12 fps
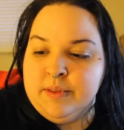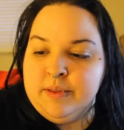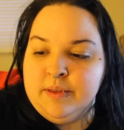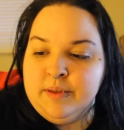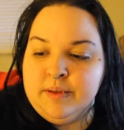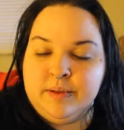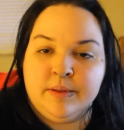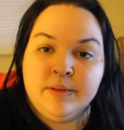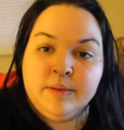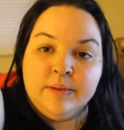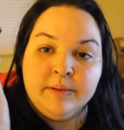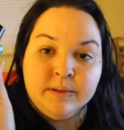
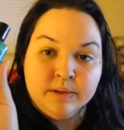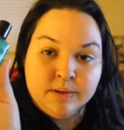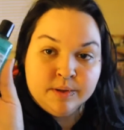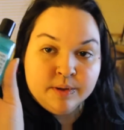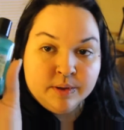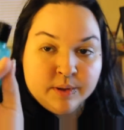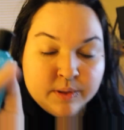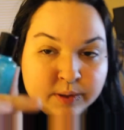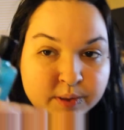(silence)